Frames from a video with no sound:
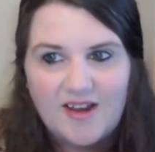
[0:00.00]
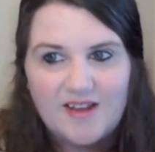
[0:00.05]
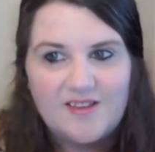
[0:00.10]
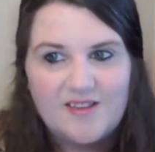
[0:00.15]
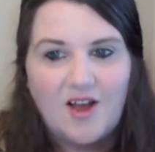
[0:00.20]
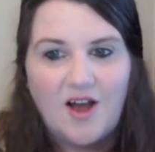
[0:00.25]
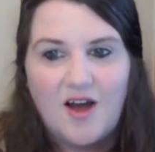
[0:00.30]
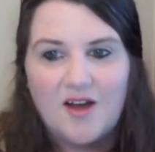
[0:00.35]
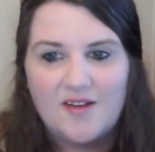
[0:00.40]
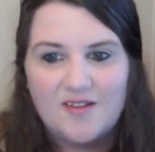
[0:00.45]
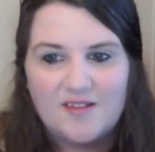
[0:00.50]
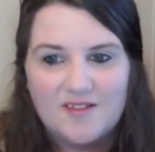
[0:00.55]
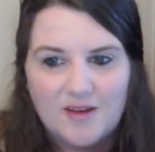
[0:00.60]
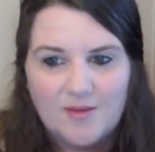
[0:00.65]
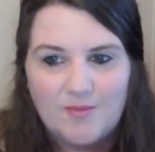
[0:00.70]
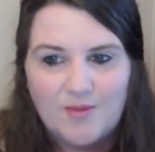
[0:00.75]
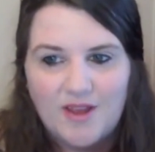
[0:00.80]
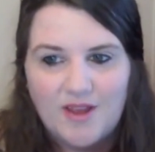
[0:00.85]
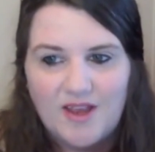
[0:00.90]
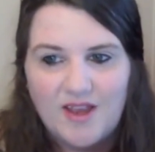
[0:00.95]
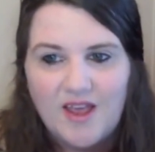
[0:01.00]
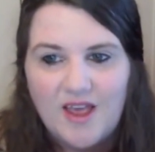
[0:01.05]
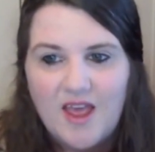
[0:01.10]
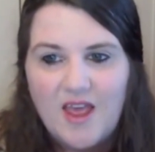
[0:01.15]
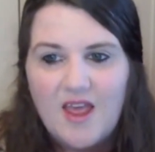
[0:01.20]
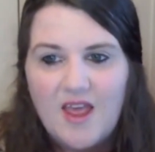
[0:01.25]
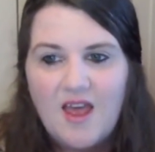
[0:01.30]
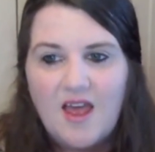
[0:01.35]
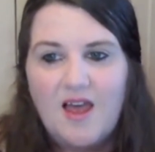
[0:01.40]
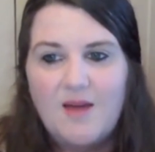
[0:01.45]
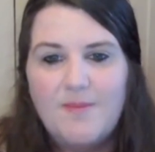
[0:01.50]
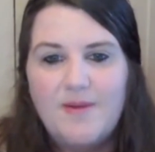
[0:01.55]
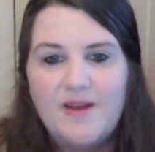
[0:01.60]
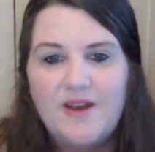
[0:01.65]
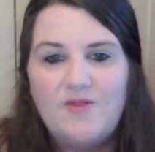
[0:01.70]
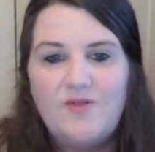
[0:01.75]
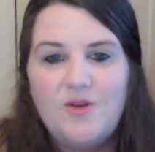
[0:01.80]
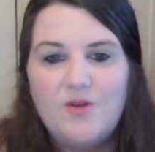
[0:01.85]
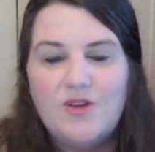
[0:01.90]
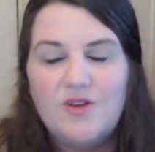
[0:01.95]
It's hot as can be. But
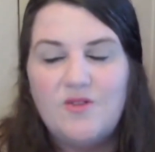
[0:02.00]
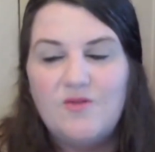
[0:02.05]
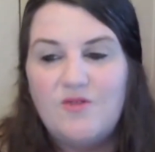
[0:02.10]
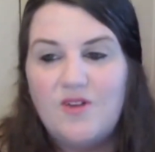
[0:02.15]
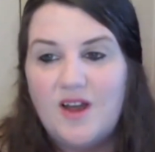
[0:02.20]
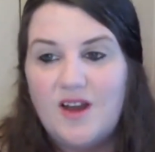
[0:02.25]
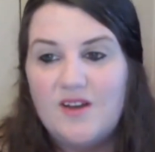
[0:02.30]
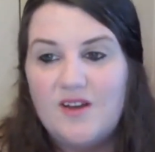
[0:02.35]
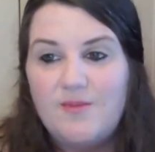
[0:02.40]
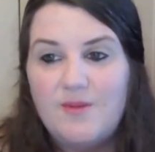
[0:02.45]
if you can find